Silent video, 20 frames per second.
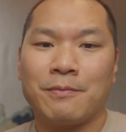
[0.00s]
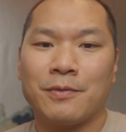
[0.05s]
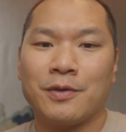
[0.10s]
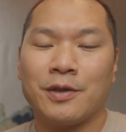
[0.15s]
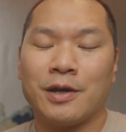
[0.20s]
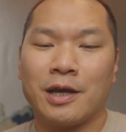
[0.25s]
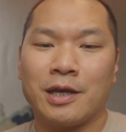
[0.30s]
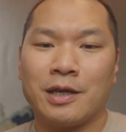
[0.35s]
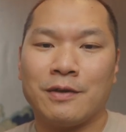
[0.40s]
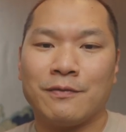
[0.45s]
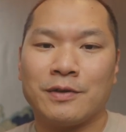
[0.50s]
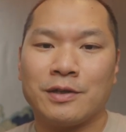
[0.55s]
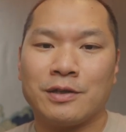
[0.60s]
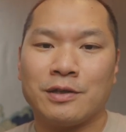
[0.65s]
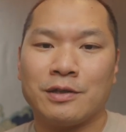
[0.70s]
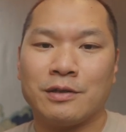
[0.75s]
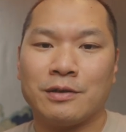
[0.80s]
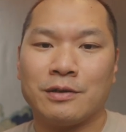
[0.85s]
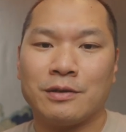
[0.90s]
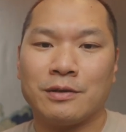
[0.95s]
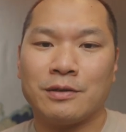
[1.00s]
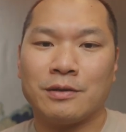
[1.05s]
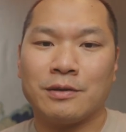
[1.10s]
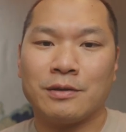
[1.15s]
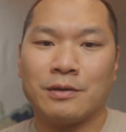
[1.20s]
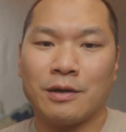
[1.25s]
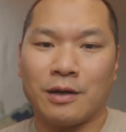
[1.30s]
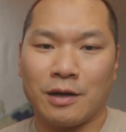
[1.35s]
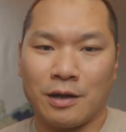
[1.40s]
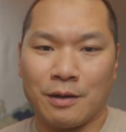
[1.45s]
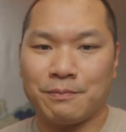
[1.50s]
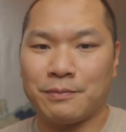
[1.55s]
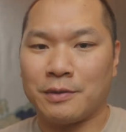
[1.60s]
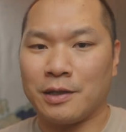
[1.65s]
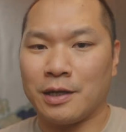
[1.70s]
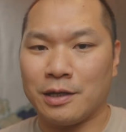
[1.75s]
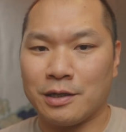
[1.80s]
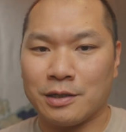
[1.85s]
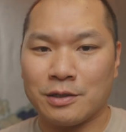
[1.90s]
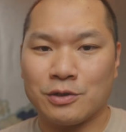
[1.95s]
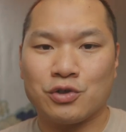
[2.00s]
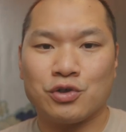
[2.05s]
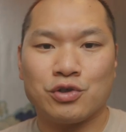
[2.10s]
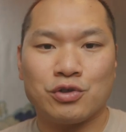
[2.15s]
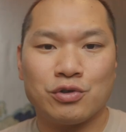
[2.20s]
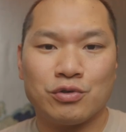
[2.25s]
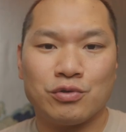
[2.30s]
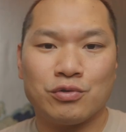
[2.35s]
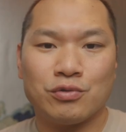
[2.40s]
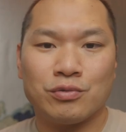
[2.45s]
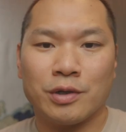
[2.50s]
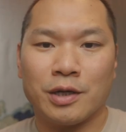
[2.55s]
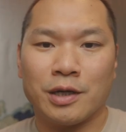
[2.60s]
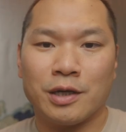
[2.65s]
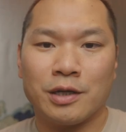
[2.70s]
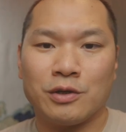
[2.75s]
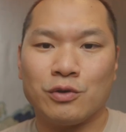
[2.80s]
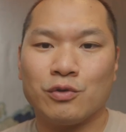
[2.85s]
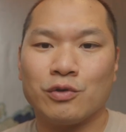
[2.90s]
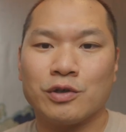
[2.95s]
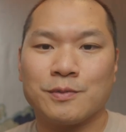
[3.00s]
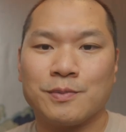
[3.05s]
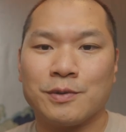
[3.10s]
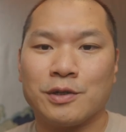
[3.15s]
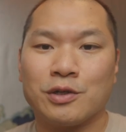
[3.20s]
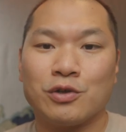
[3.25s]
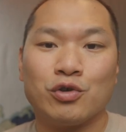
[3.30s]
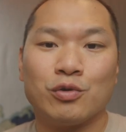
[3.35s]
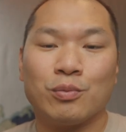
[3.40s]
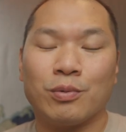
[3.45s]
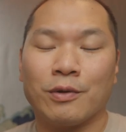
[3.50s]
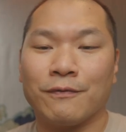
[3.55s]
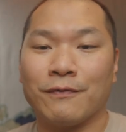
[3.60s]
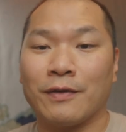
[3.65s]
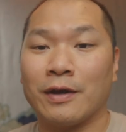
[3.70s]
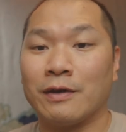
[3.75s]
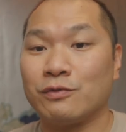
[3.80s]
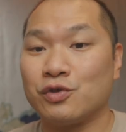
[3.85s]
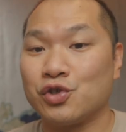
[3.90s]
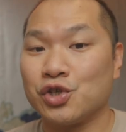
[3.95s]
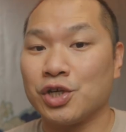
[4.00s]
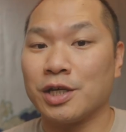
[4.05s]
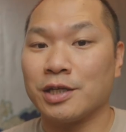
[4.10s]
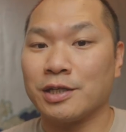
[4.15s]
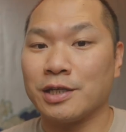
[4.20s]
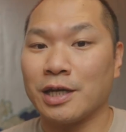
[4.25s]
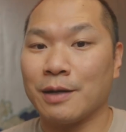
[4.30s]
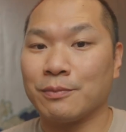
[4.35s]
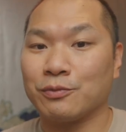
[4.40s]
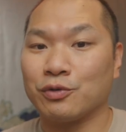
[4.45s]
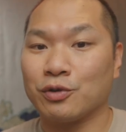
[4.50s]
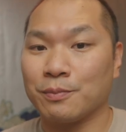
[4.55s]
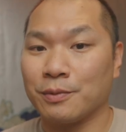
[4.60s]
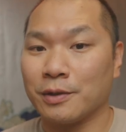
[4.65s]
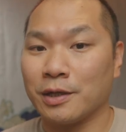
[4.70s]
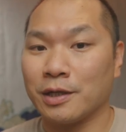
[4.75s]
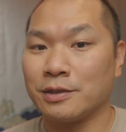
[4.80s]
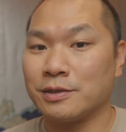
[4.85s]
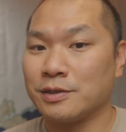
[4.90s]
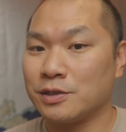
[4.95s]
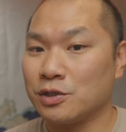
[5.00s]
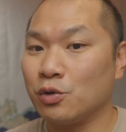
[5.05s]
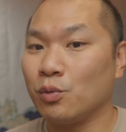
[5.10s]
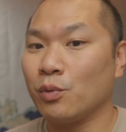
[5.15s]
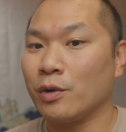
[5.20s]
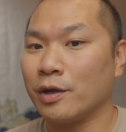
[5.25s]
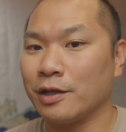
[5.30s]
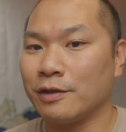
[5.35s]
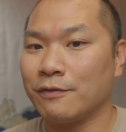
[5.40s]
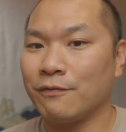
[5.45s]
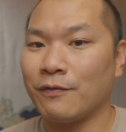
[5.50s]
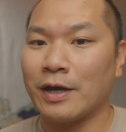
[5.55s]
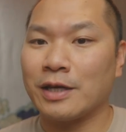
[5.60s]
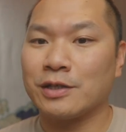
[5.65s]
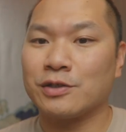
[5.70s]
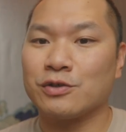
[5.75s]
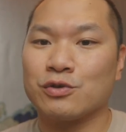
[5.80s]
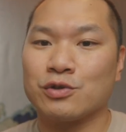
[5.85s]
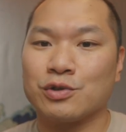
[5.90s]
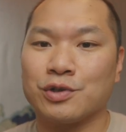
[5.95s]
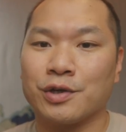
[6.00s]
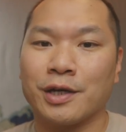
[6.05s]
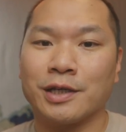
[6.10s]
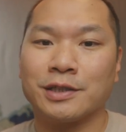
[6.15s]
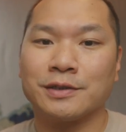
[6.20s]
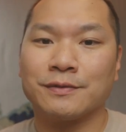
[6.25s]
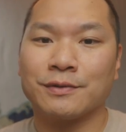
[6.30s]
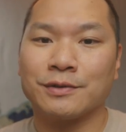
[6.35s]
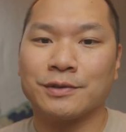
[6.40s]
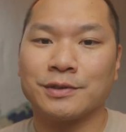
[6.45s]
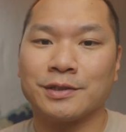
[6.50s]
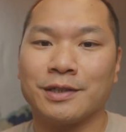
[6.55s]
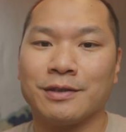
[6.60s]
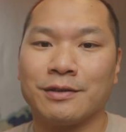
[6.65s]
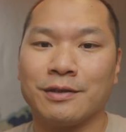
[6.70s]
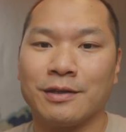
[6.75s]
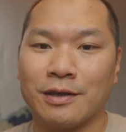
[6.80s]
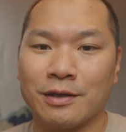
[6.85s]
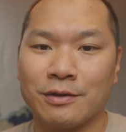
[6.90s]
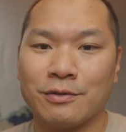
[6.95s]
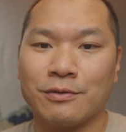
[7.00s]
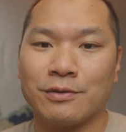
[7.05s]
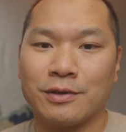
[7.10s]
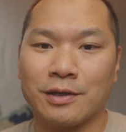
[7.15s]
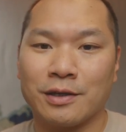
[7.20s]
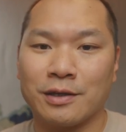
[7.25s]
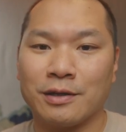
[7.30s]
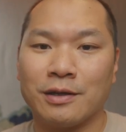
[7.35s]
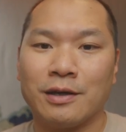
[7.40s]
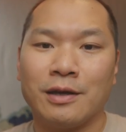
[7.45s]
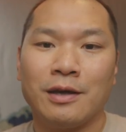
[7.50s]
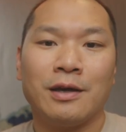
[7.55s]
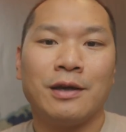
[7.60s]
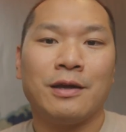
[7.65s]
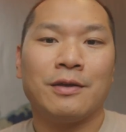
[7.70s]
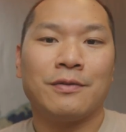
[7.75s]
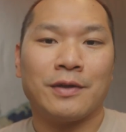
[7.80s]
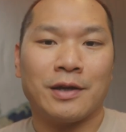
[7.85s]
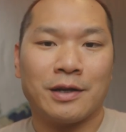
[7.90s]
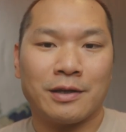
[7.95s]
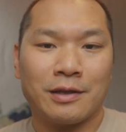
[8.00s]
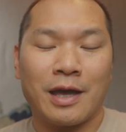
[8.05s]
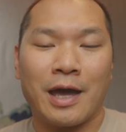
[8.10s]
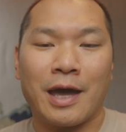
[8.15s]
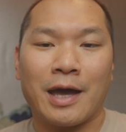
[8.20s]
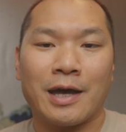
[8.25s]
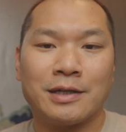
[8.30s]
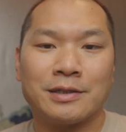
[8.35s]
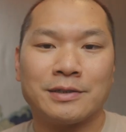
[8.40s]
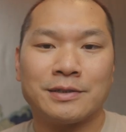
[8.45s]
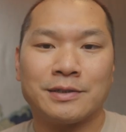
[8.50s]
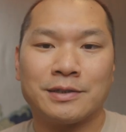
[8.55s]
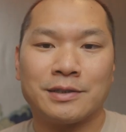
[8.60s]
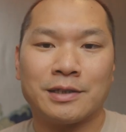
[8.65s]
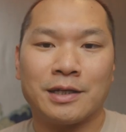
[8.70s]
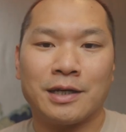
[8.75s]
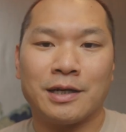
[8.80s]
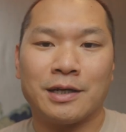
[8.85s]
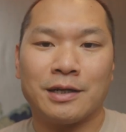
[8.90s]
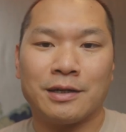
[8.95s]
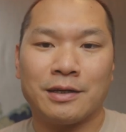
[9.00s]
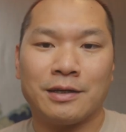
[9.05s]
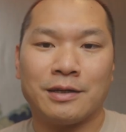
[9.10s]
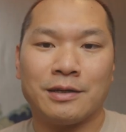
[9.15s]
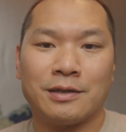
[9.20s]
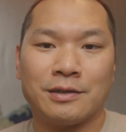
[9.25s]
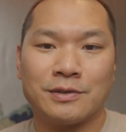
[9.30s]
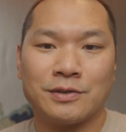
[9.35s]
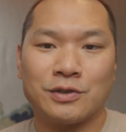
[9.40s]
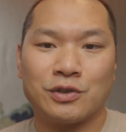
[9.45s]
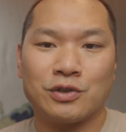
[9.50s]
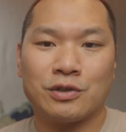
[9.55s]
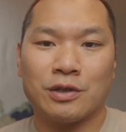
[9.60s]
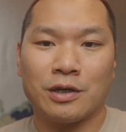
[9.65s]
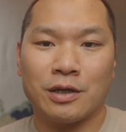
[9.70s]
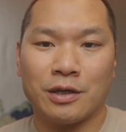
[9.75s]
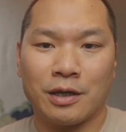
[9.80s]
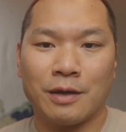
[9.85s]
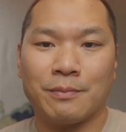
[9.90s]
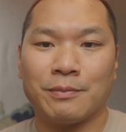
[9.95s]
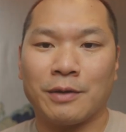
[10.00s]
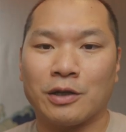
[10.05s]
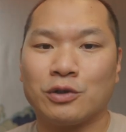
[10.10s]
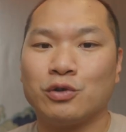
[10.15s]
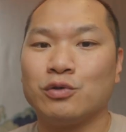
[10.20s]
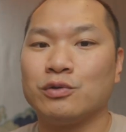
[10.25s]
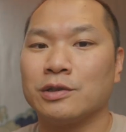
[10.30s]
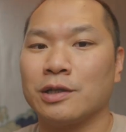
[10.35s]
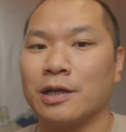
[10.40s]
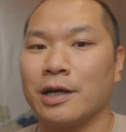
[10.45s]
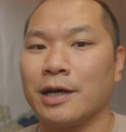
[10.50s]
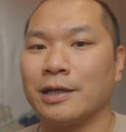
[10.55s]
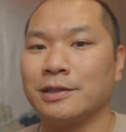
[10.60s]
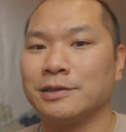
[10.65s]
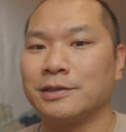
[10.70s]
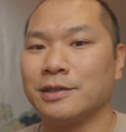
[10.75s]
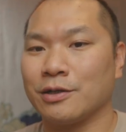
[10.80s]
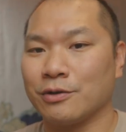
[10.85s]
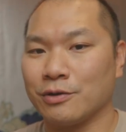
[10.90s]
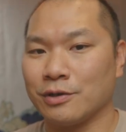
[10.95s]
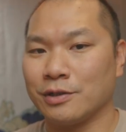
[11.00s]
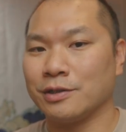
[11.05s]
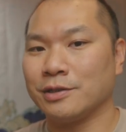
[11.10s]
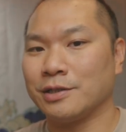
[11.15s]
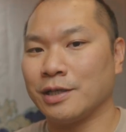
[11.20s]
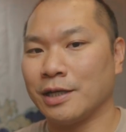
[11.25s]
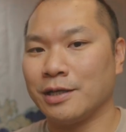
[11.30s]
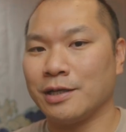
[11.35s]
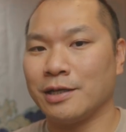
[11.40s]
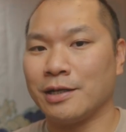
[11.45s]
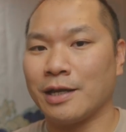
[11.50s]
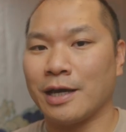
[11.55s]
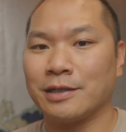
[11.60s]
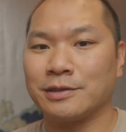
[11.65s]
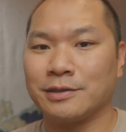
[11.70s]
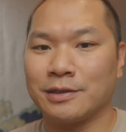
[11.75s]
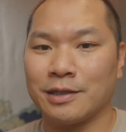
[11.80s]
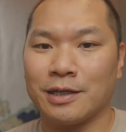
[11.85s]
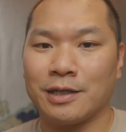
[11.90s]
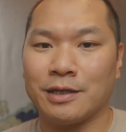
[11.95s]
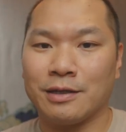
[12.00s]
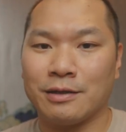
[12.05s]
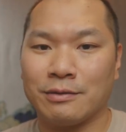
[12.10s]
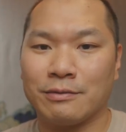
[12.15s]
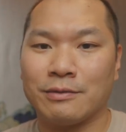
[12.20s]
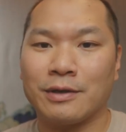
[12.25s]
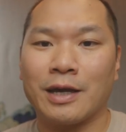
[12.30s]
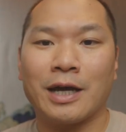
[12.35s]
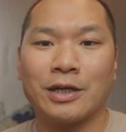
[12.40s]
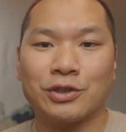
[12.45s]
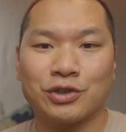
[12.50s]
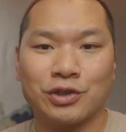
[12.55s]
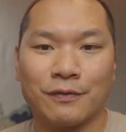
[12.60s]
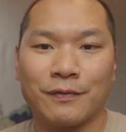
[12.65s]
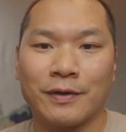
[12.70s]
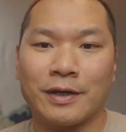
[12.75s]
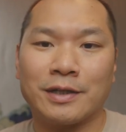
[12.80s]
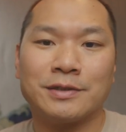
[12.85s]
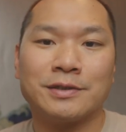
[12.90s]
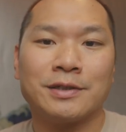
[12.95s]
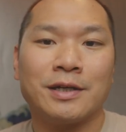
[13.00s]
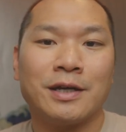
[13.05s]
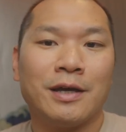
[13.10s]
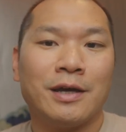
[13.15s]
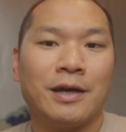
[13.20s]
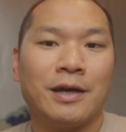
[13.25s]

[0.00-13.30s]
Then I even updated to a USB to 2.5G adapter, but I still wanted faster transfers. And the other thing that it has is M.2 slots that are intended as a cache device.